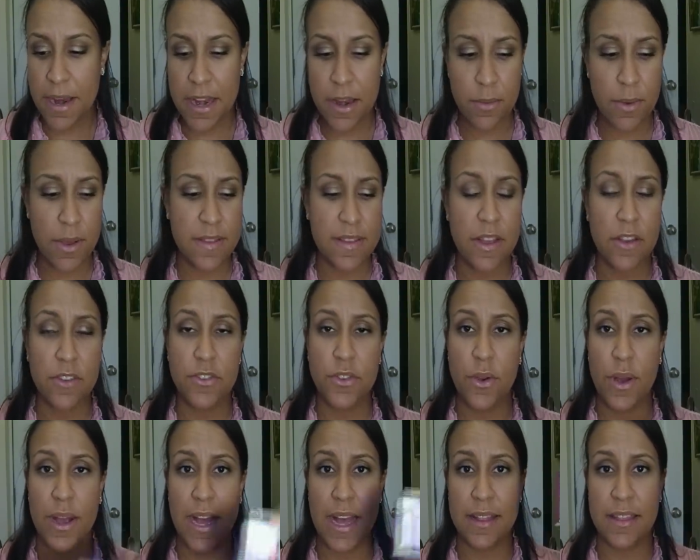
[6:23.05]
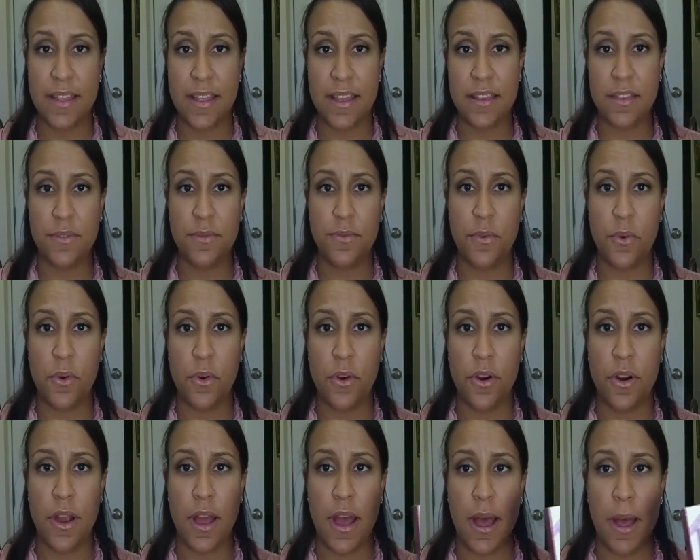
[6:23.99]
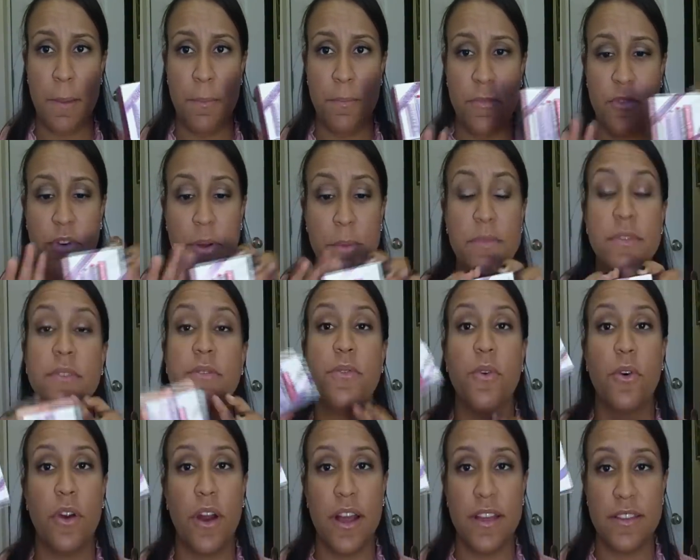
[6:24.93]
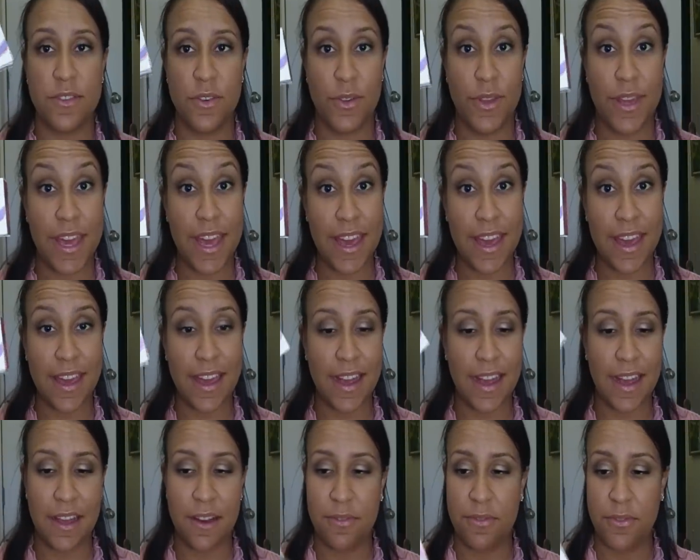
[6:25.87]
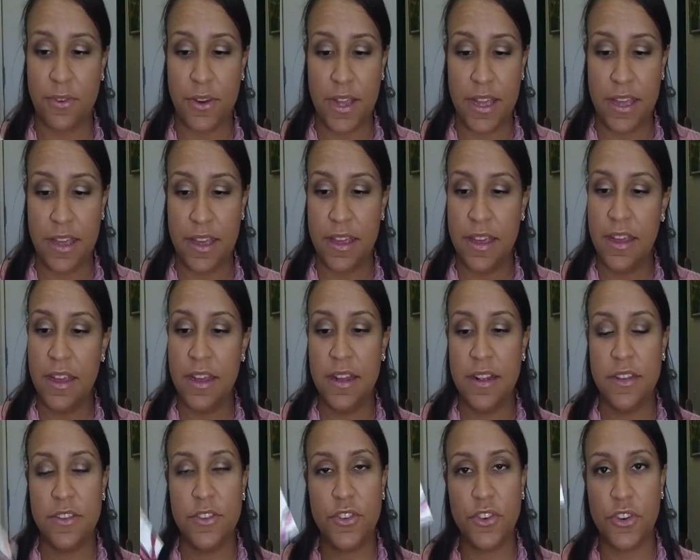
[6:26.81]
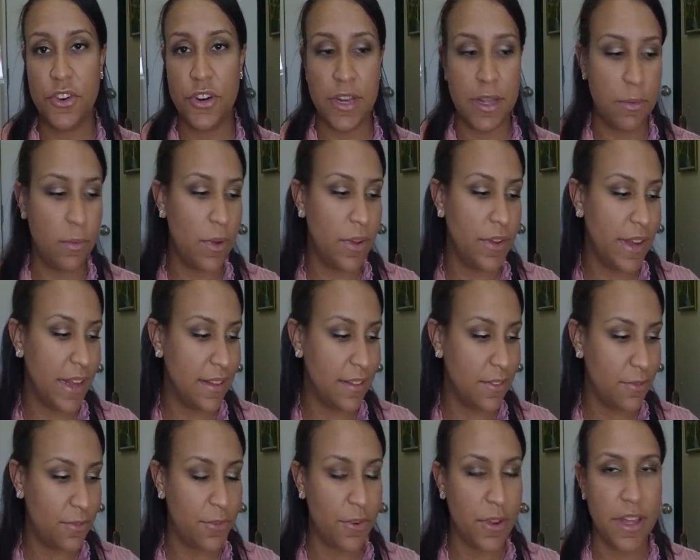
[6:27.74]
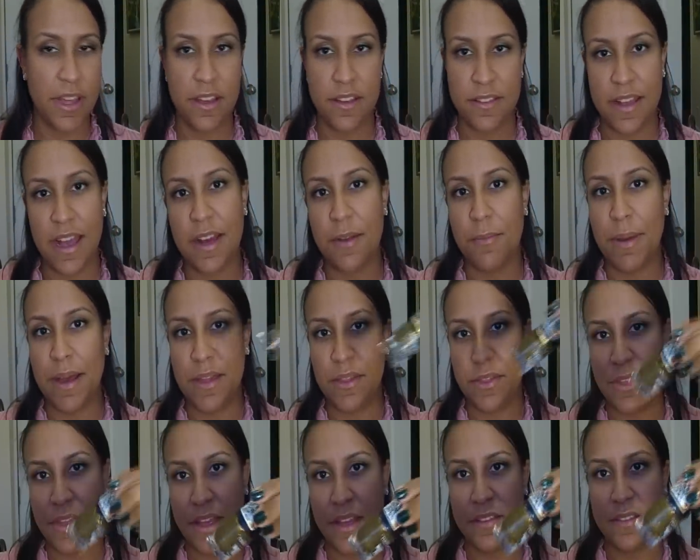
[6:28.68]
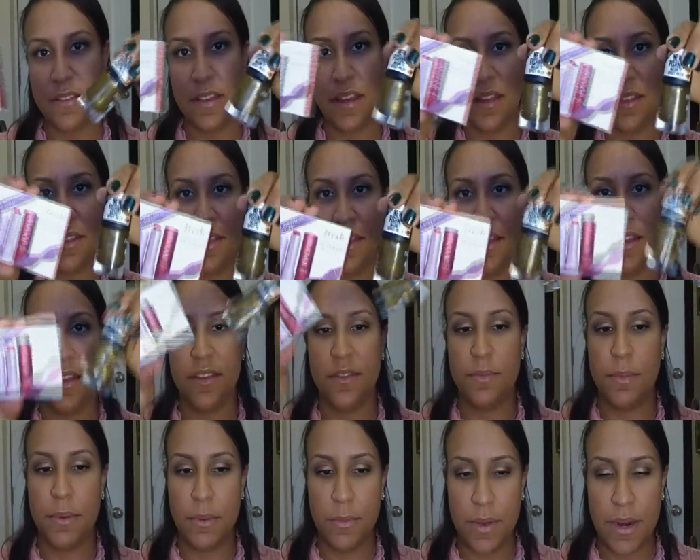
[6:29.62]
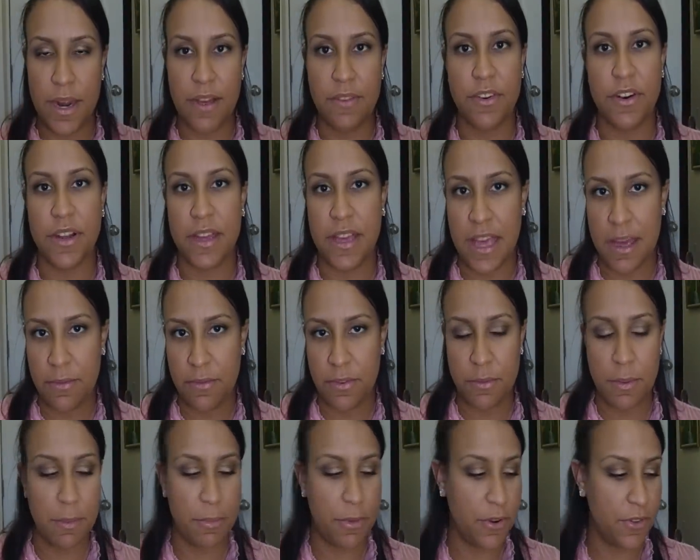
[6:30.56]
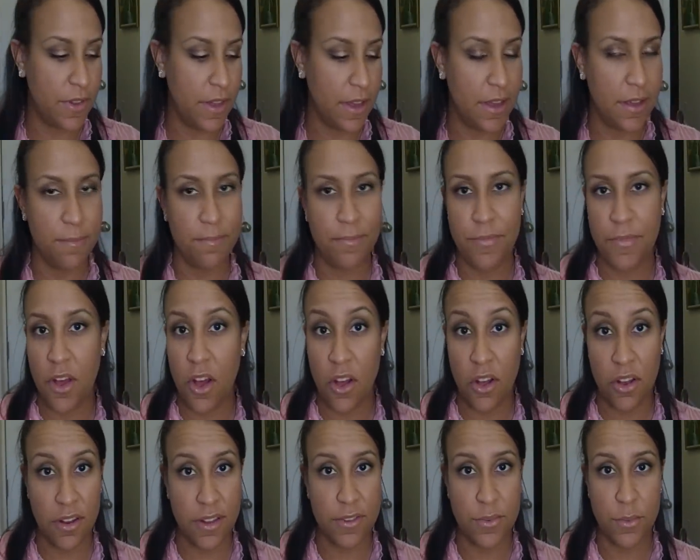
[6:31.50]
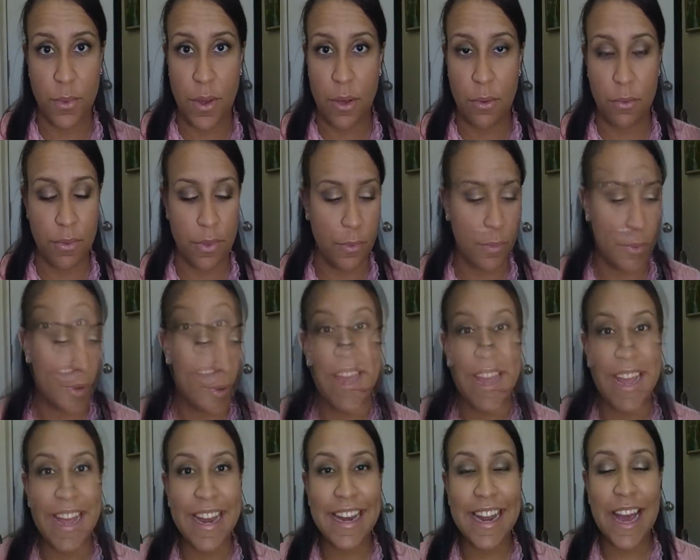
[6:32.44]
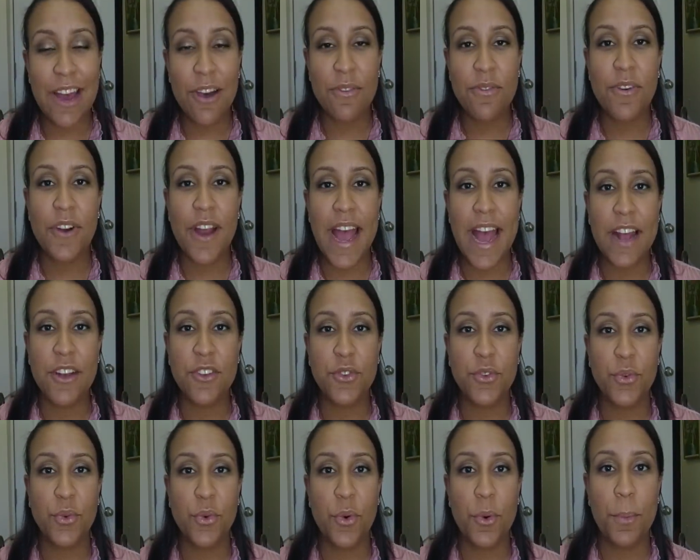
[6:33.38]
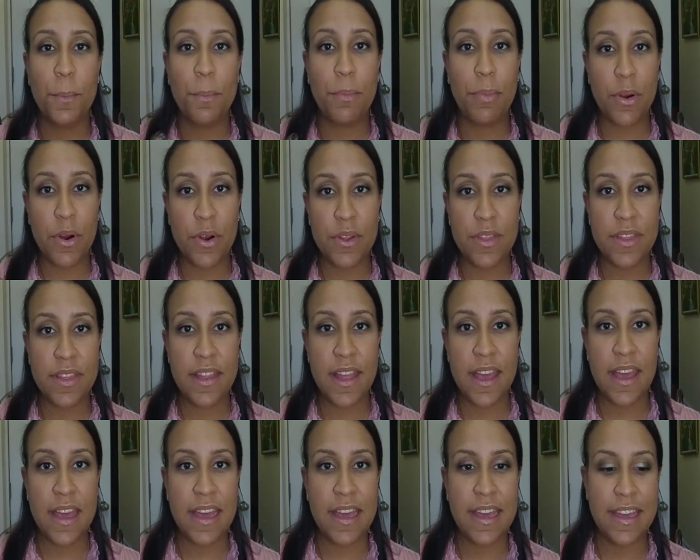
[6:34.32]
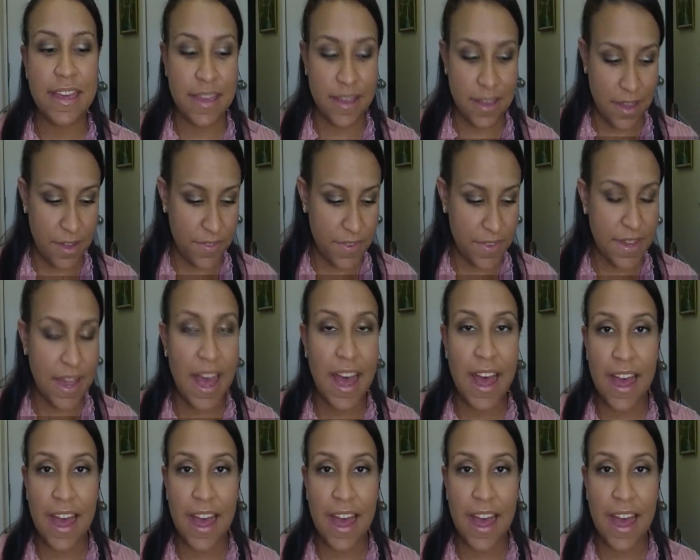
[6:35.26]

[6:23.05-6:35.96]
But anyways, so I got this for, um, from Sephora. So yay, I got a free sugar lip. Well, not free because I had to buy this to get this, but whatever. It came for my birthday. All is well with the world. Okay, and now for actual birthday gifts.